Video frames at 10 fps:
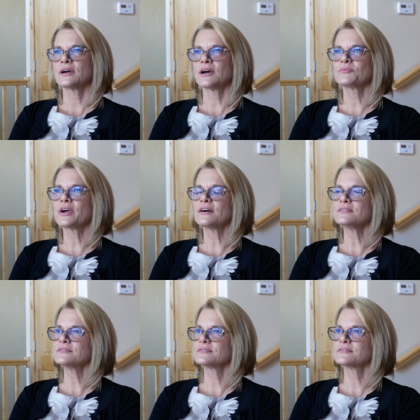Huh. Well,
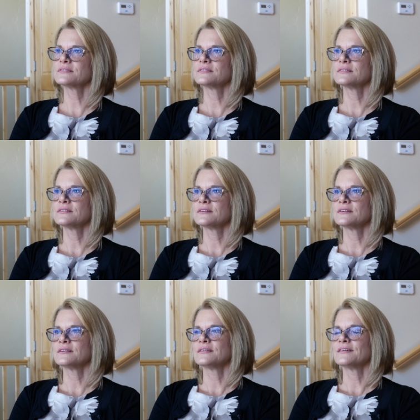
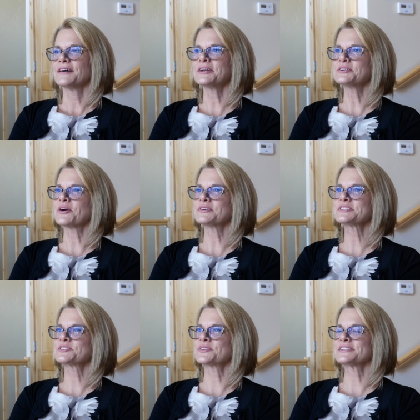I don't know.
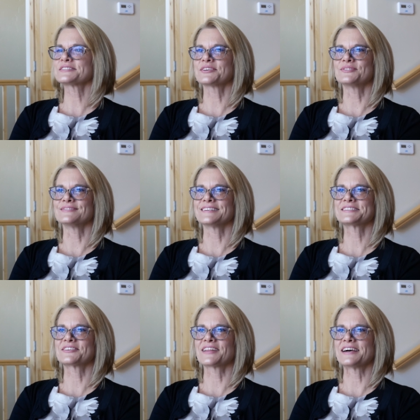Historians don't
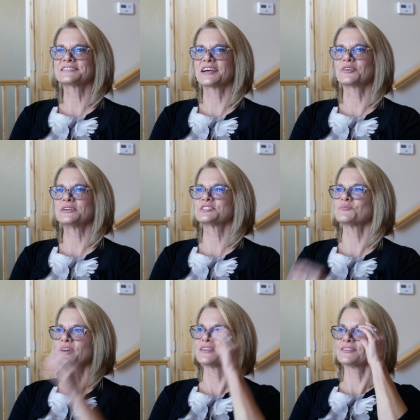necessarily ask that question,
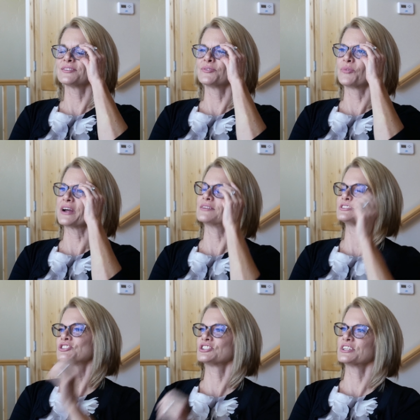what, what
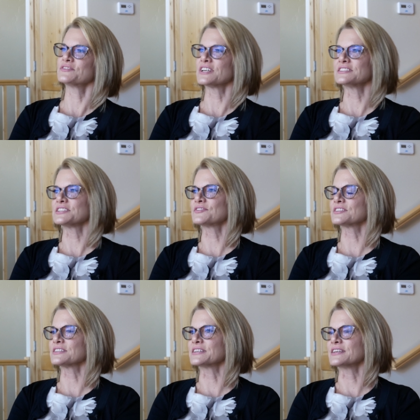should he have done
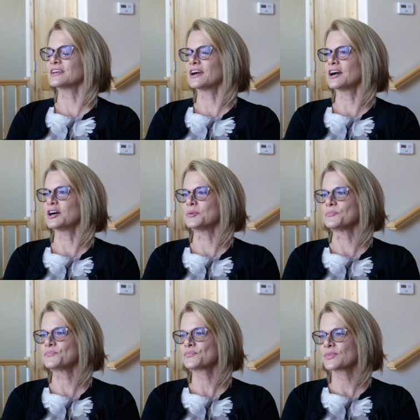differently,
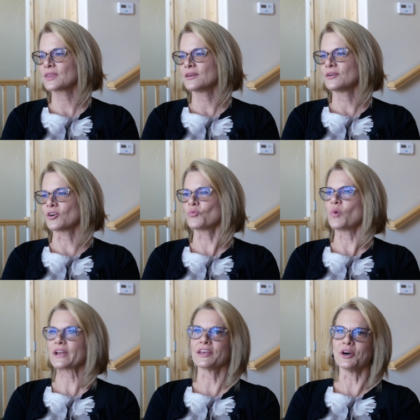um, or
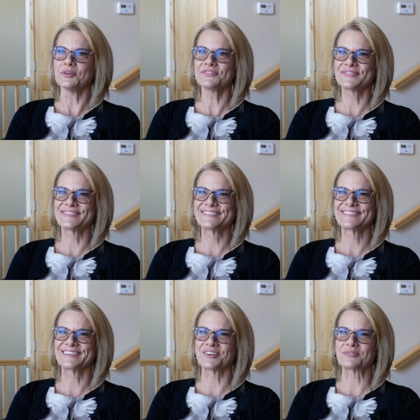what if.
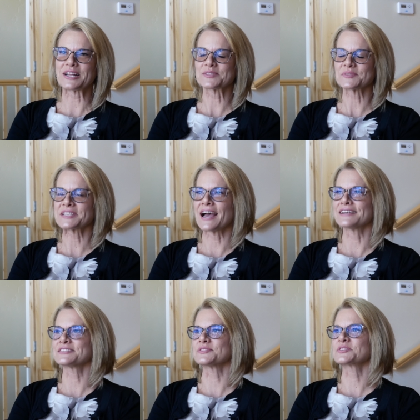You know, we're not supposed to
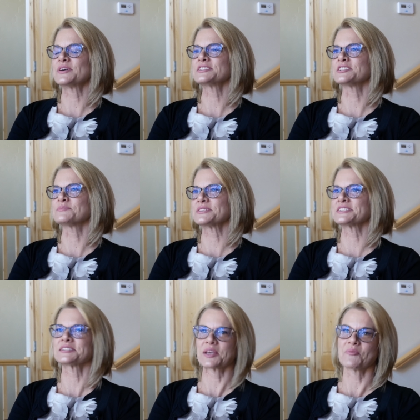ask those questions, but
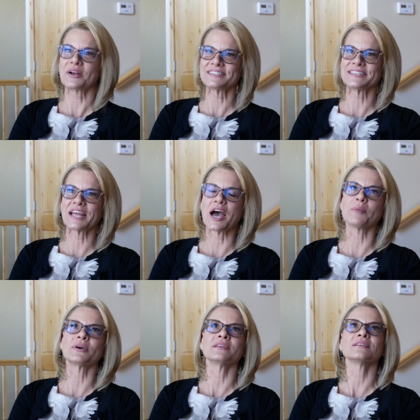just say what did
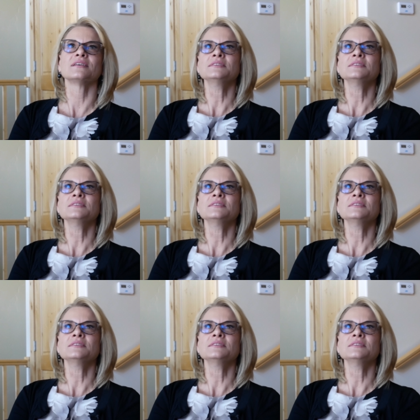happen.